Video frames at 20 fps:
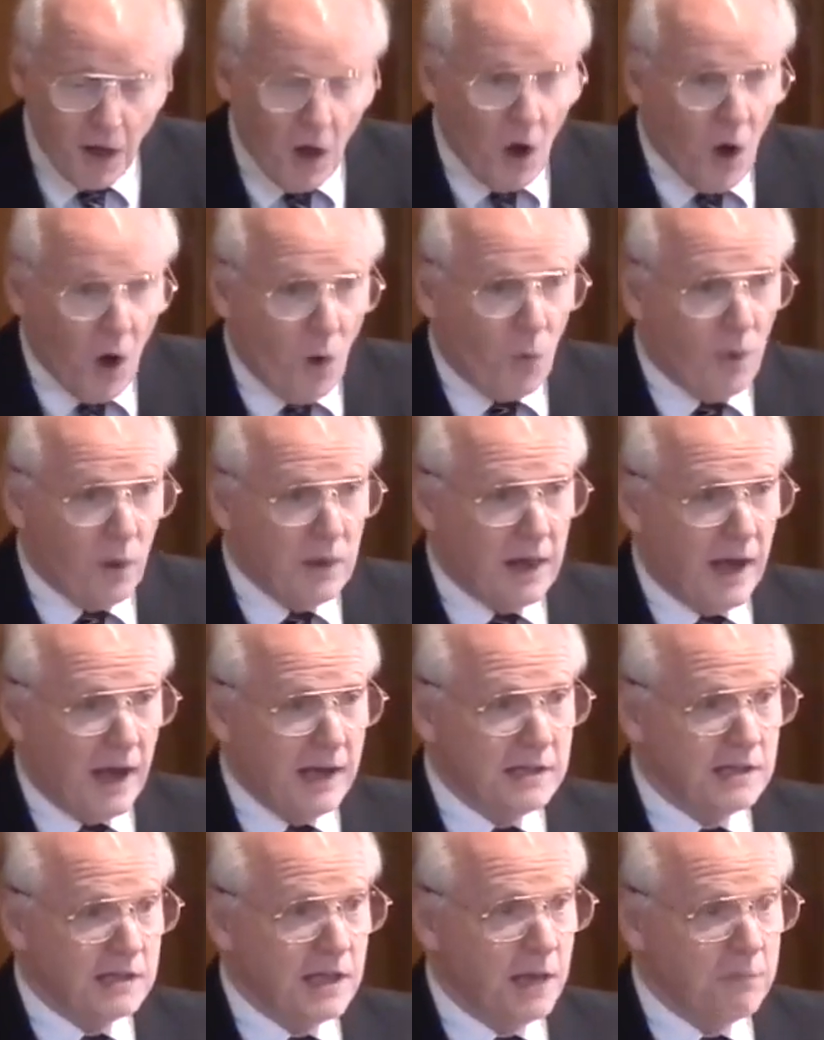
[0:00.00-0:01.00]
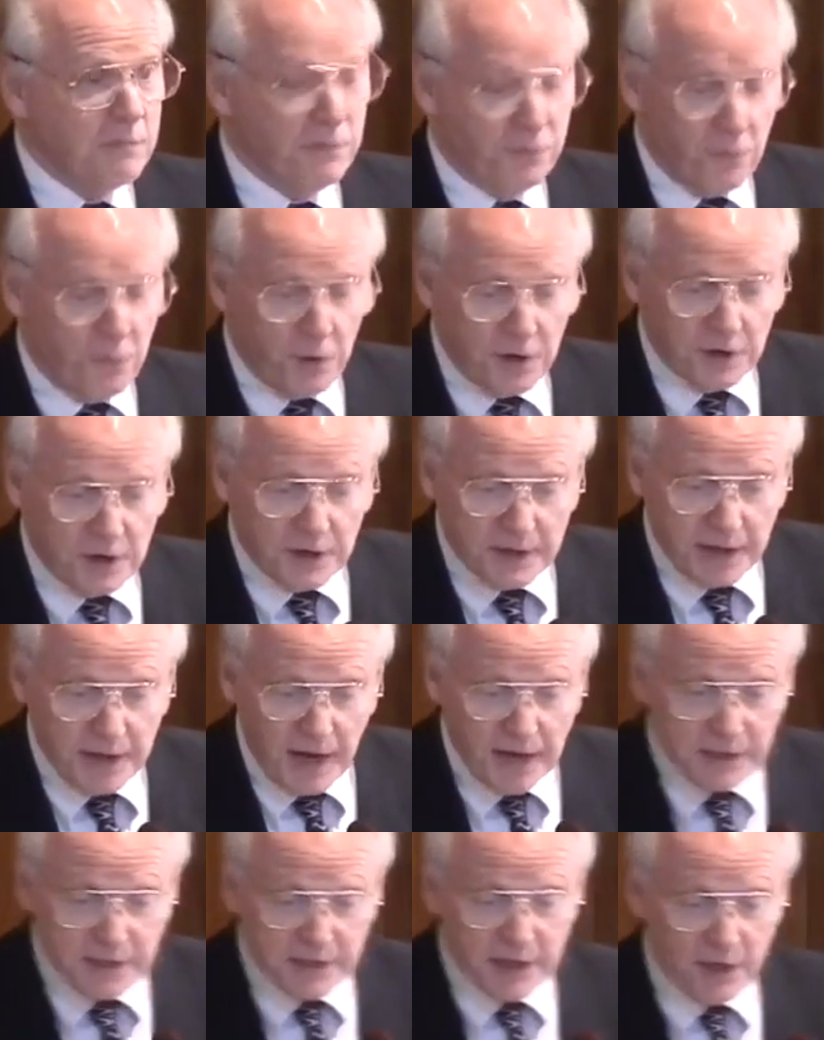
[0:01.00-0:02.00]
Well, I stand before you
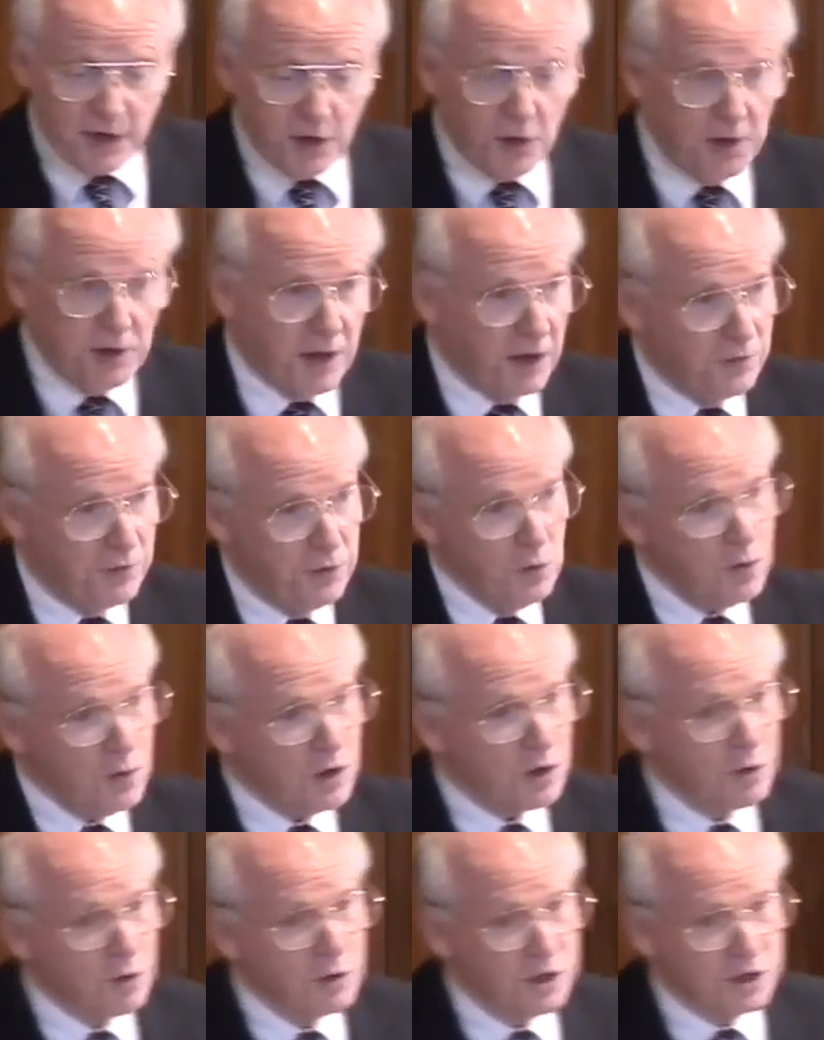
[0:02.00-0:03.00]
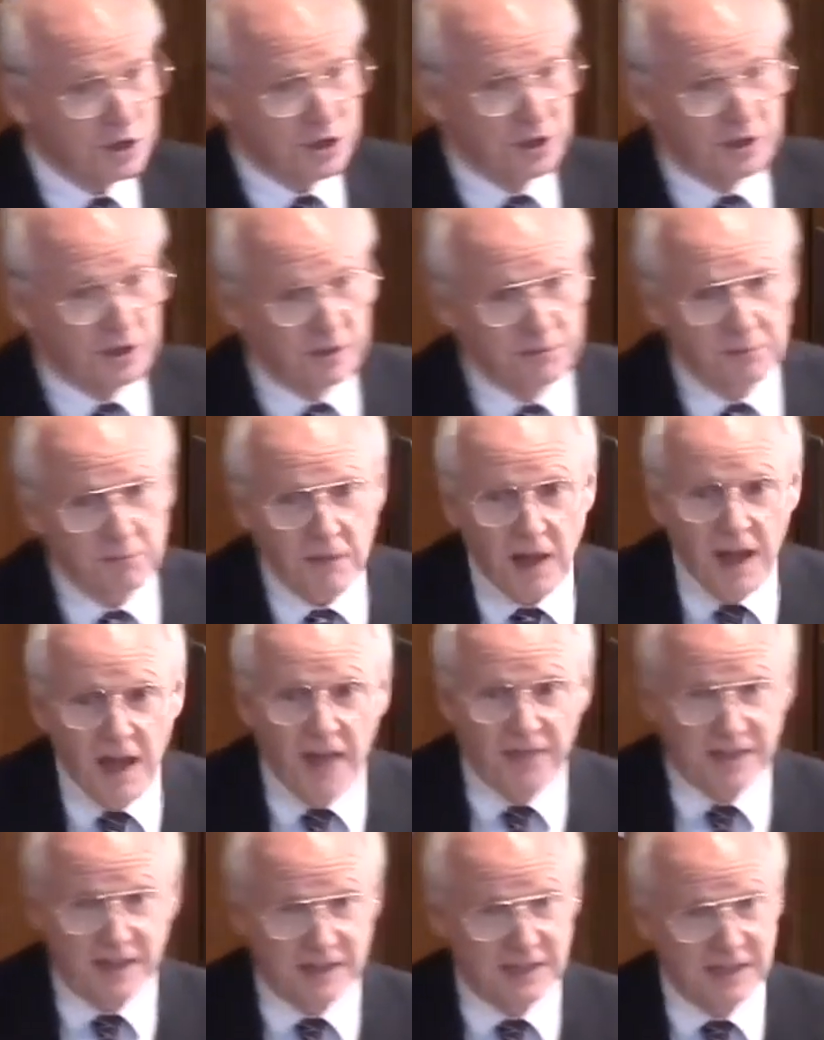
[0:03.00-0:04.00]
today to tell you that if you are a Christian,
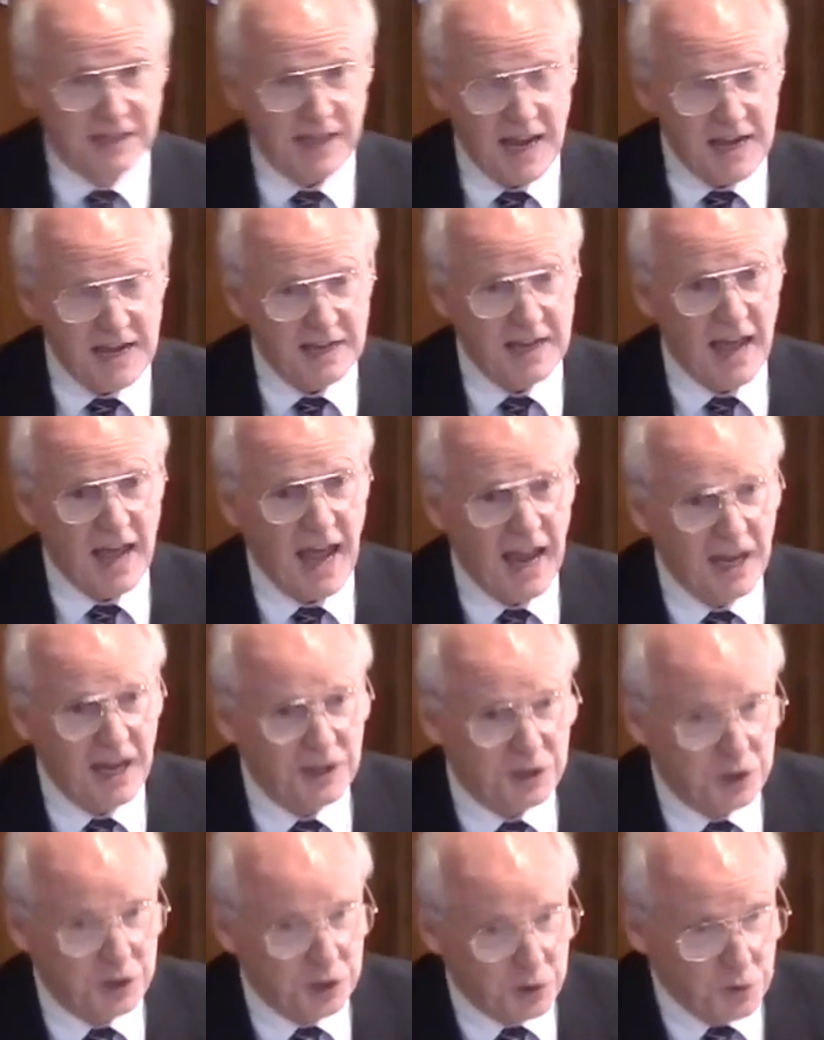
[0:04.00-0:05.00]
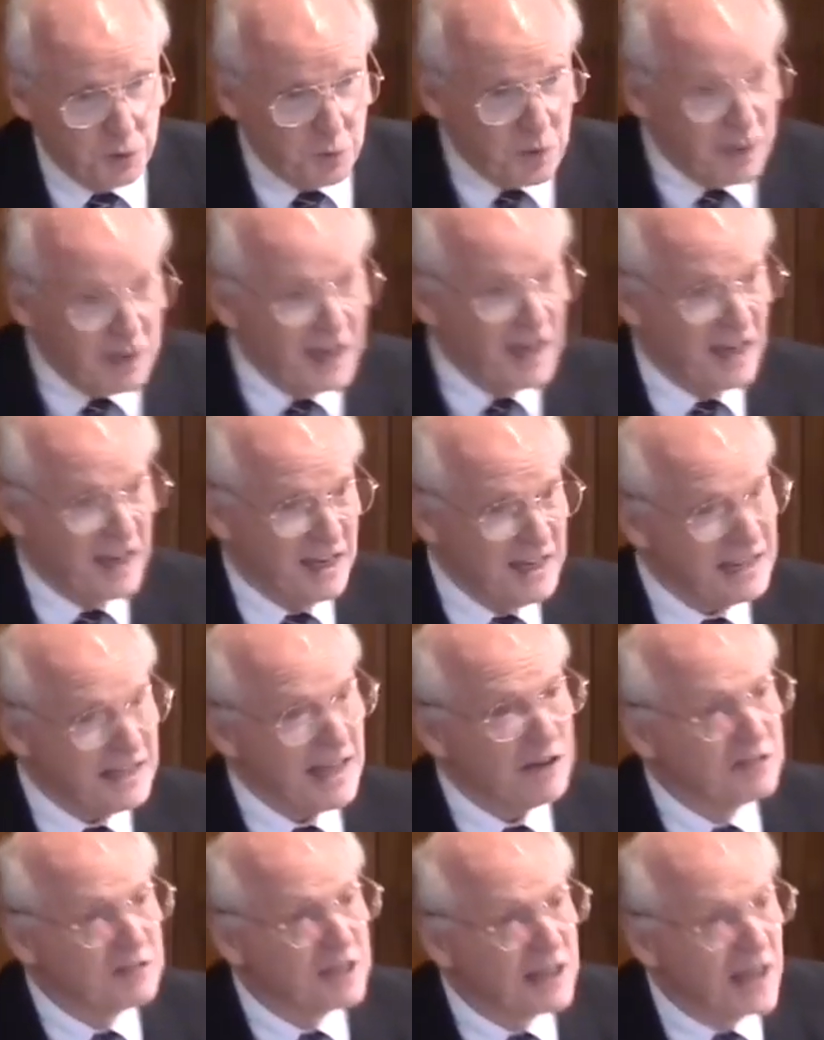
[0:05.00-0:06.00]
that Satan hates you and he's
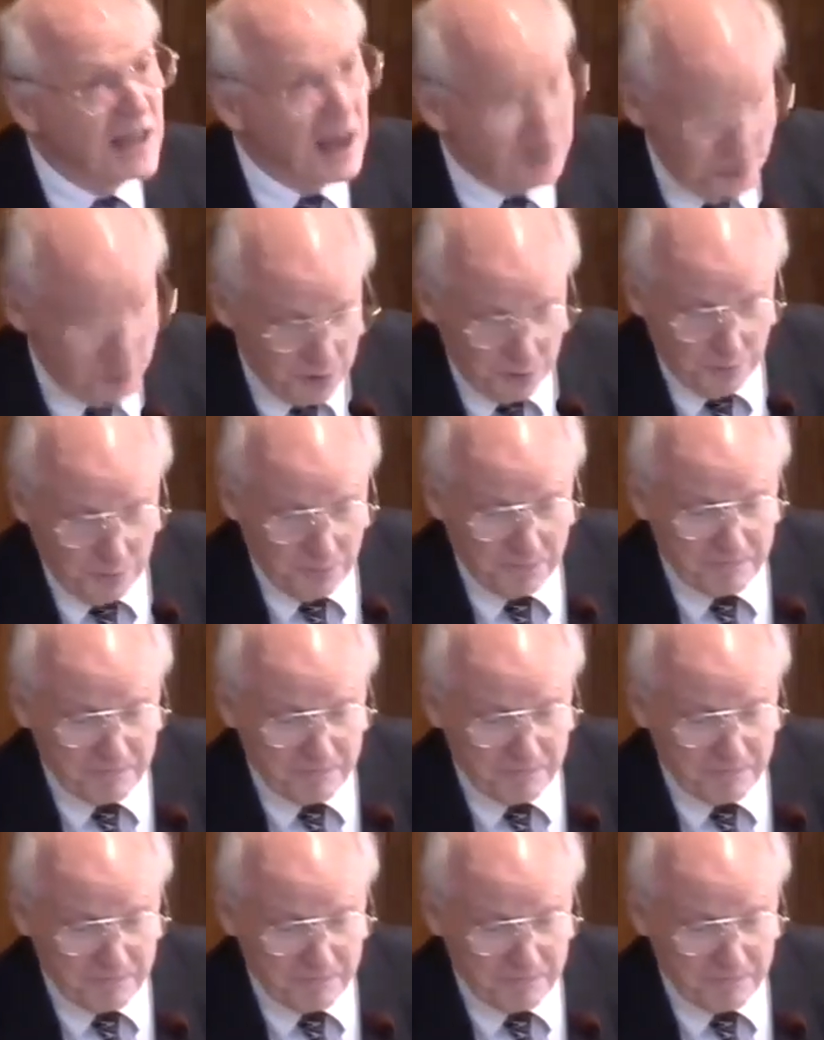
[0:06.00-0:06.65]
out to get you.